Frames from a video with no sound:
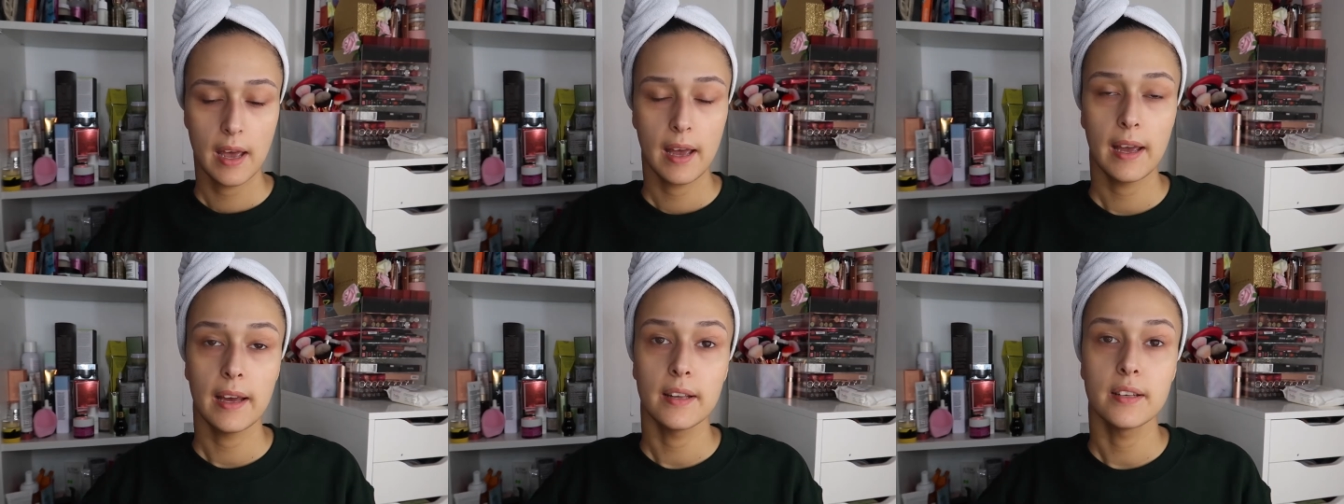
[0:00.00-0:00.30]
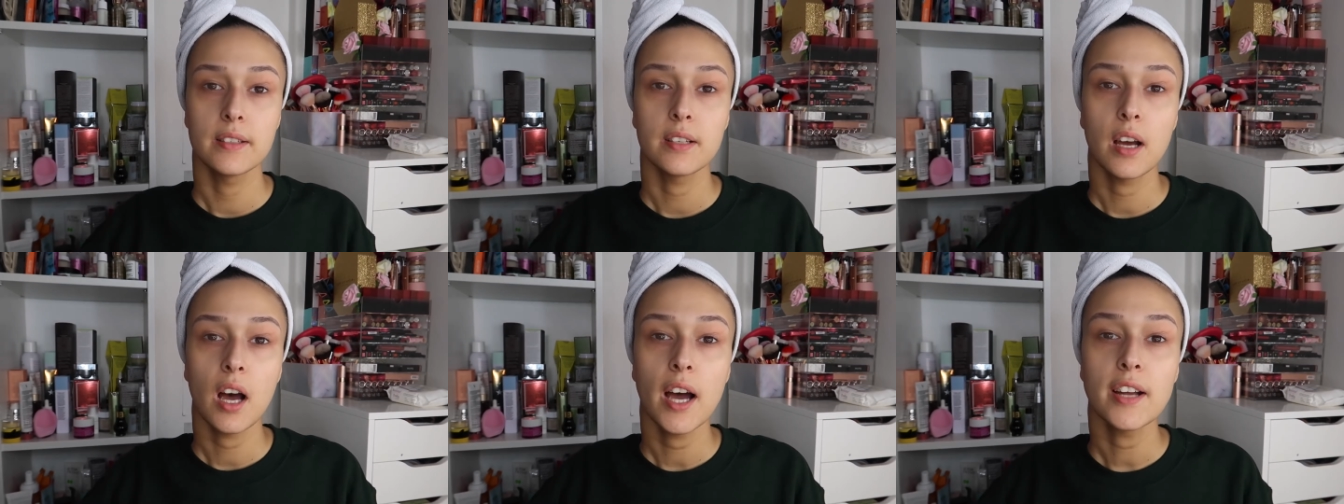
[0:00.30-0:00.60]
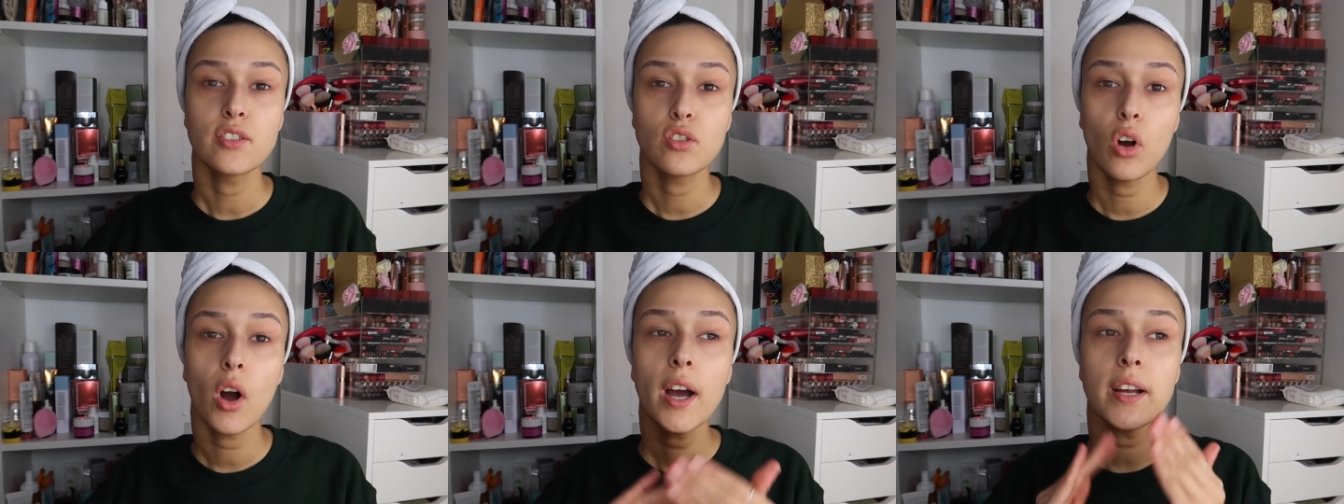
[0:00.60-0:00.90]
And
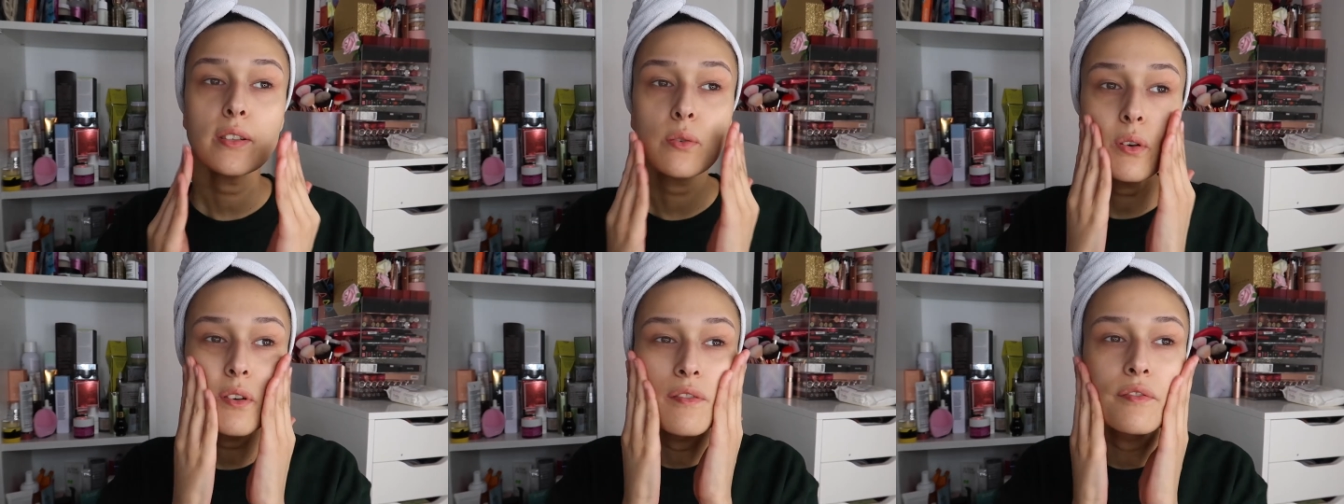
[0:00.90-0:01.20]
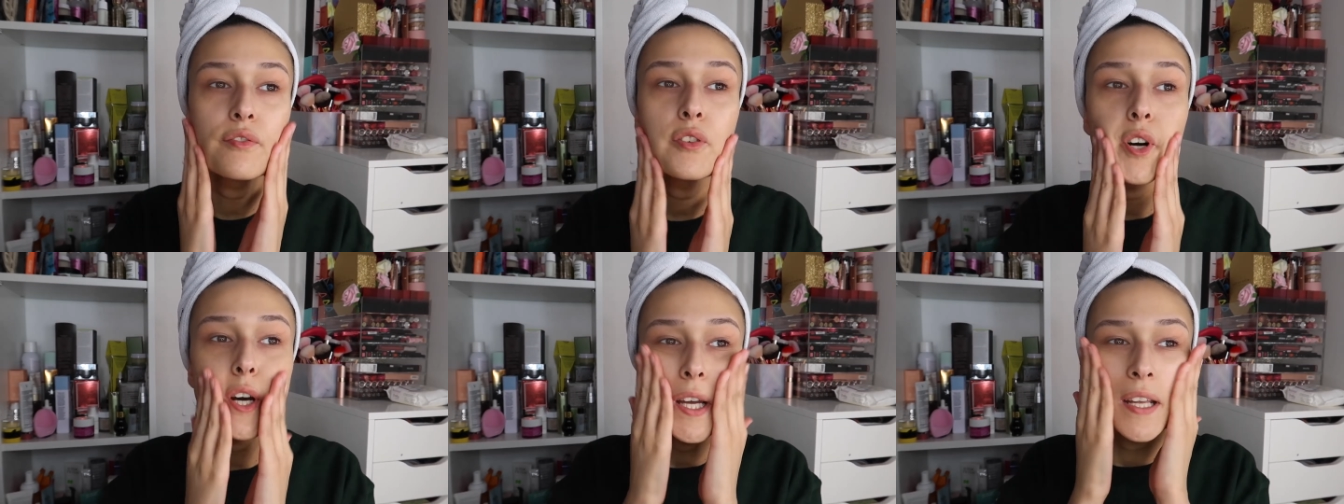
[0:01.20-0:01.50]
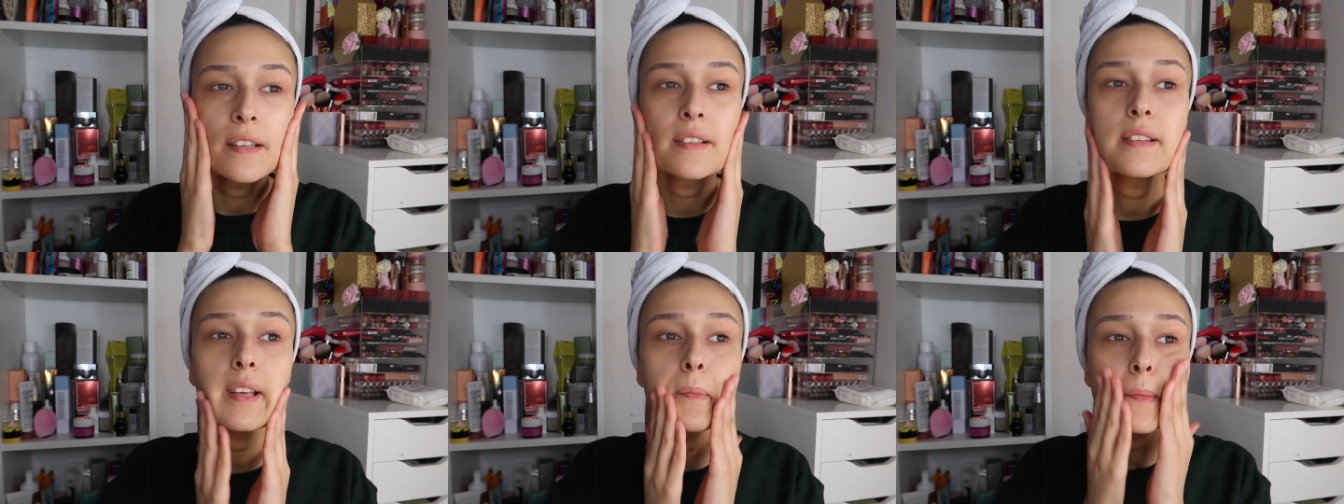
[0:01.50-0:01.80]
I try to
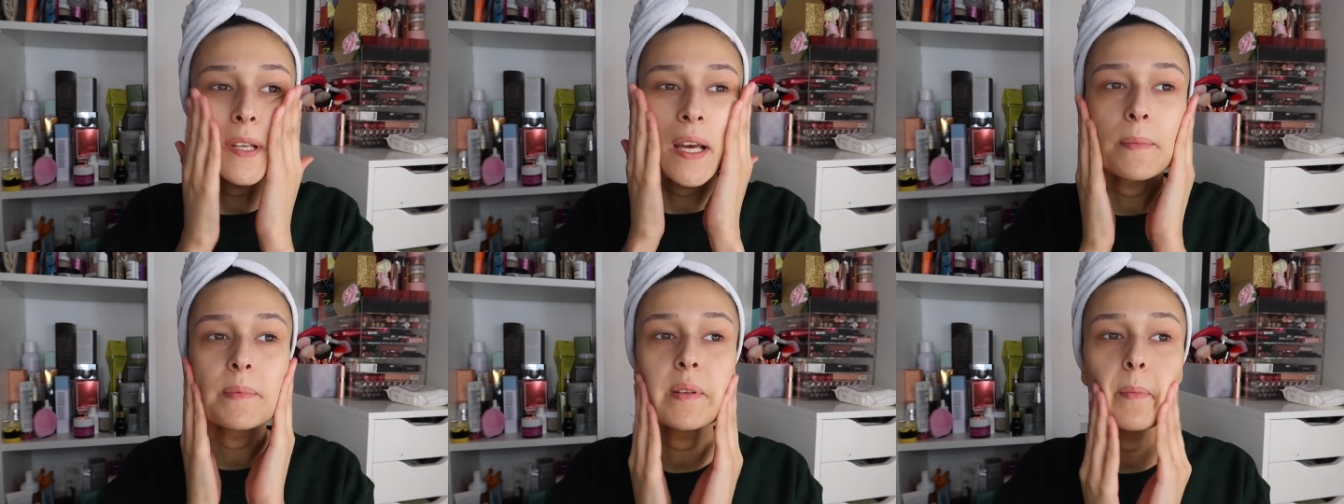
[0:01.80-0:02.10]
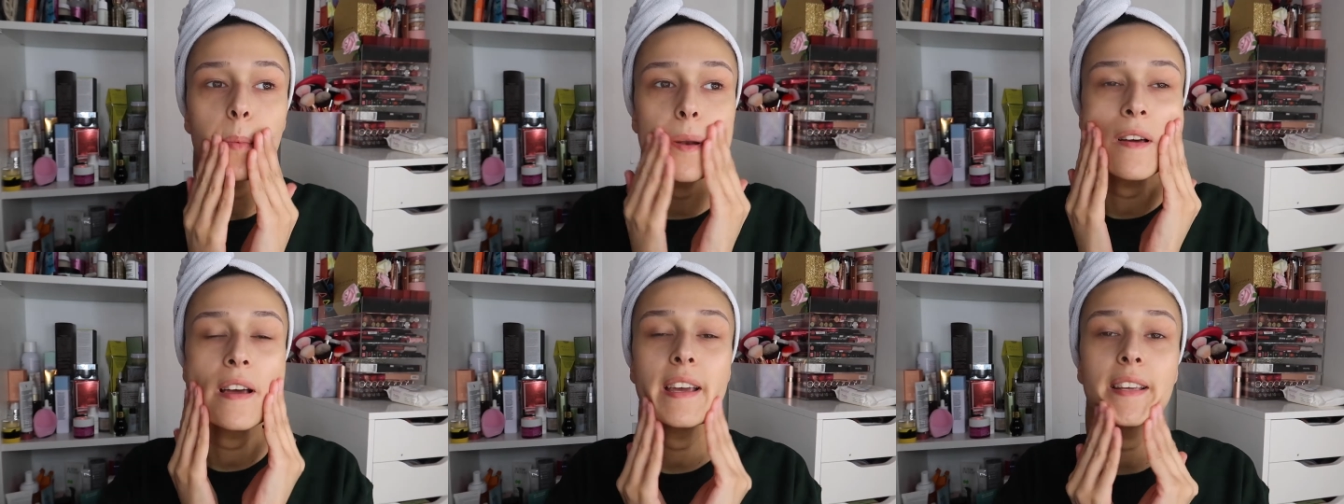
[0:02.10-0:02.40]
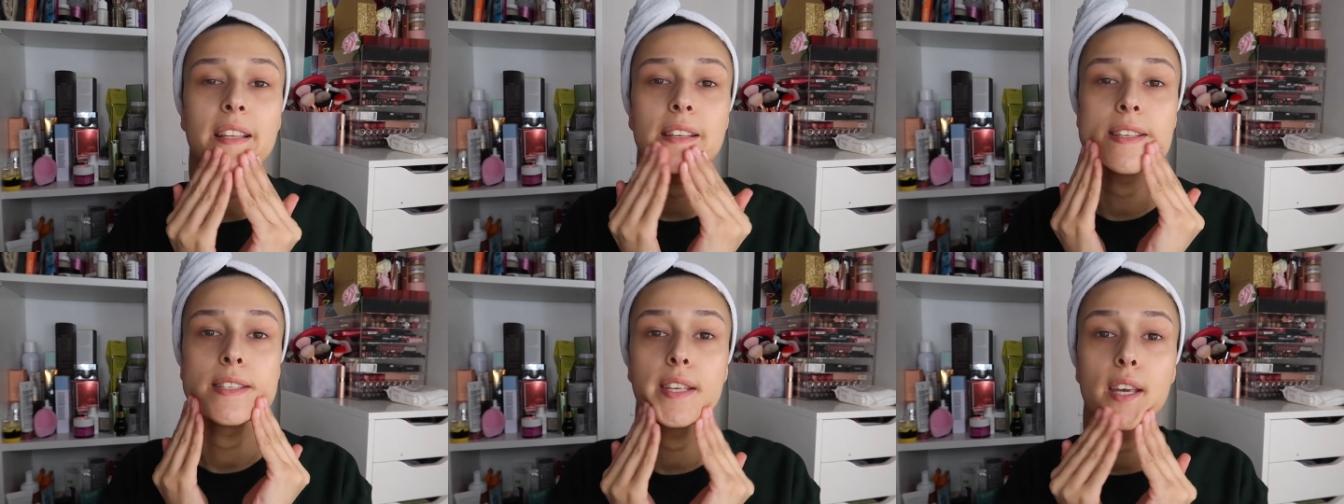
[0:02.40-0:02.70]
avoid sometimes
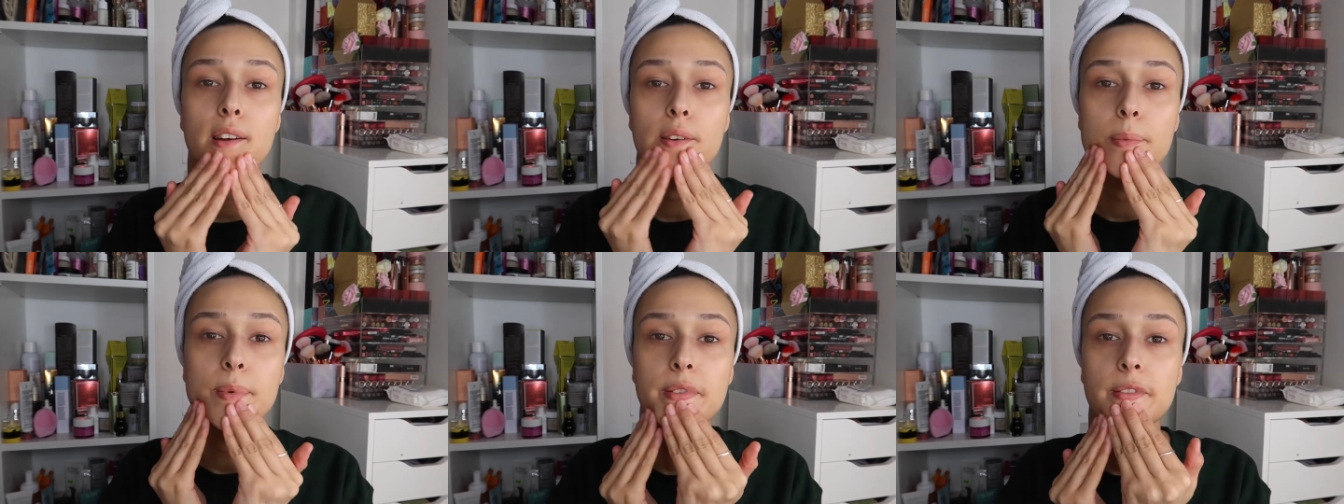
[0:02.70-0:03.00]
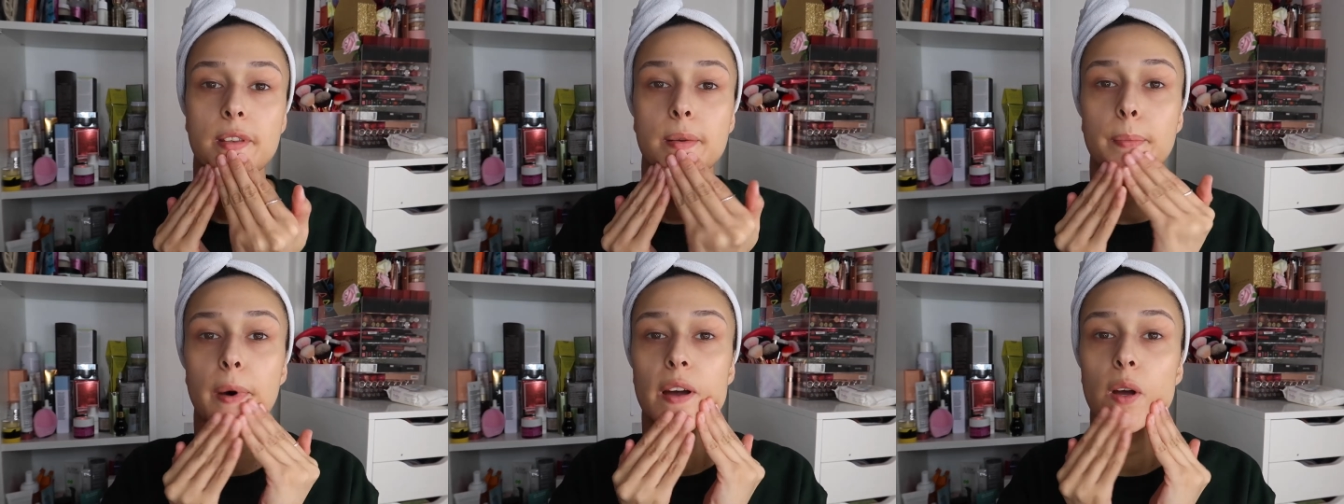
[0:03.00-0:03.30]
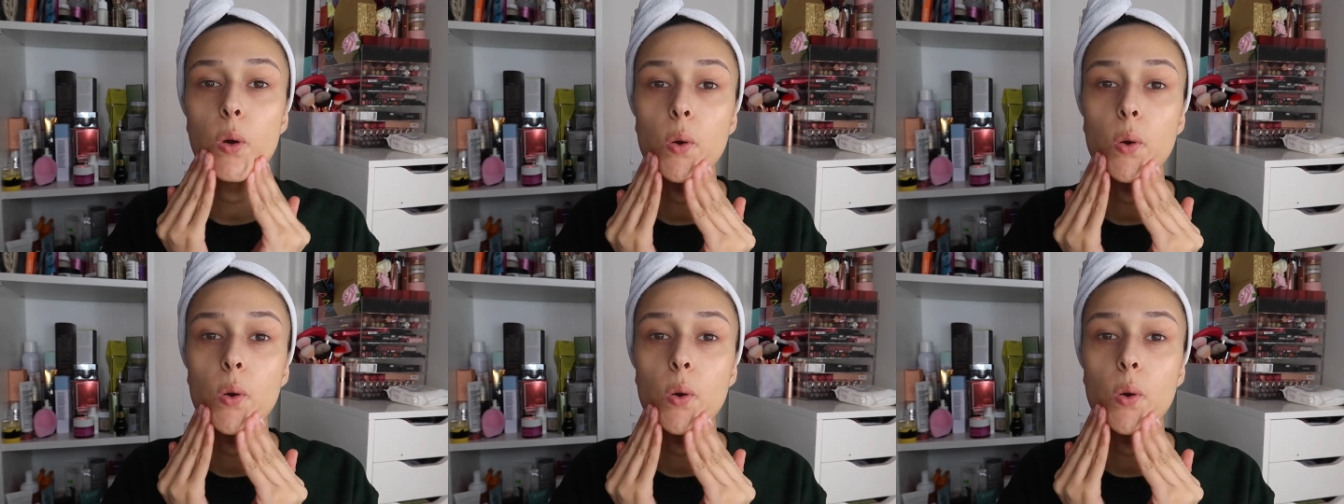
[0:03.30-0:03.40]
applying the serums to my